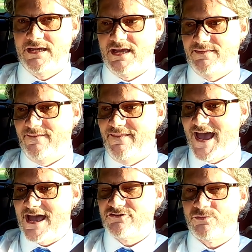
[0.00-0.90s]
and
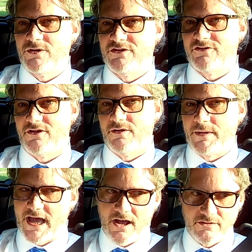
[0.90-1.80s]
that's what it's all
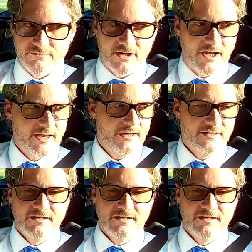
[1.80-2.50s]
about, right?